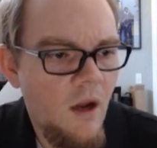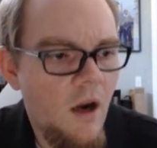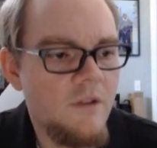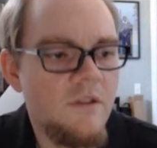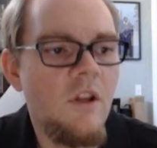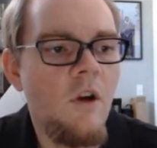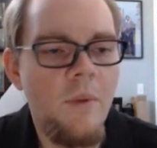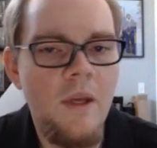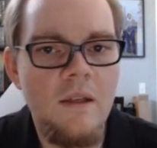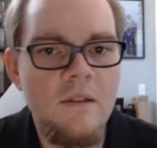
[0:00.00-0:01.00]
our
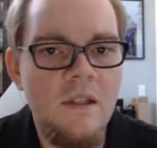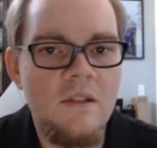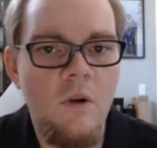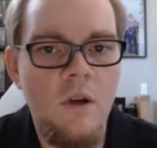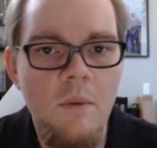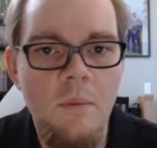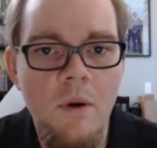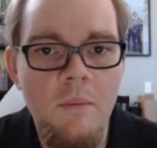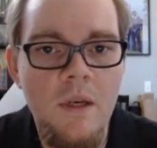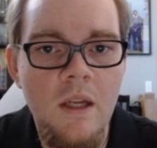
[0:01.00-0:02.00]
slope is, it's going to be
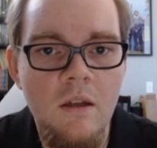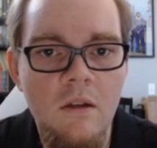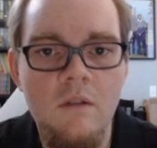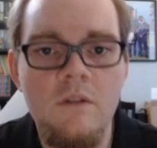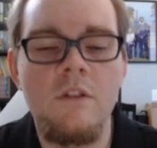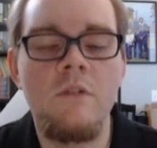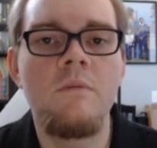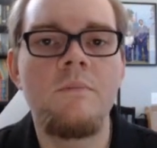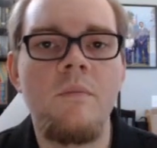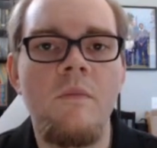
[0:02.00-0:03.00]
perpendicular to
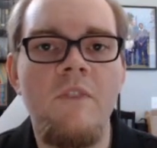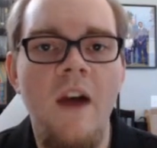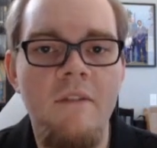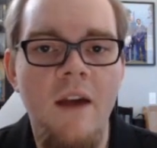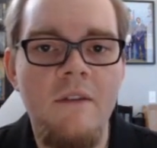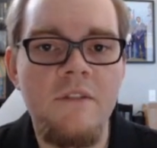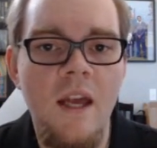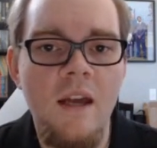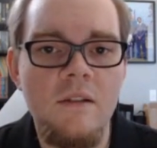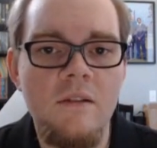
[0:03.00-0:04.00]
5/2
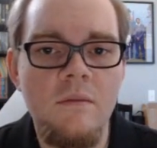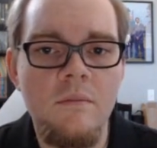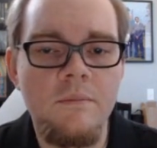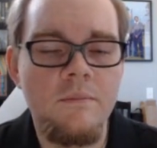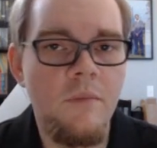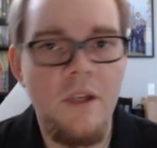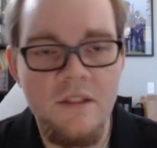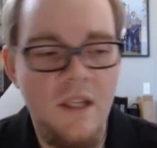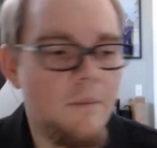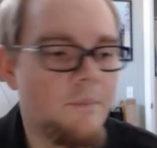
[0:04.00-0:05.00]
x
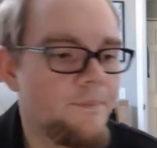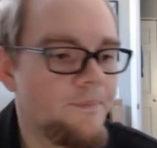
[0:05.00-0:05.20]
plus 10.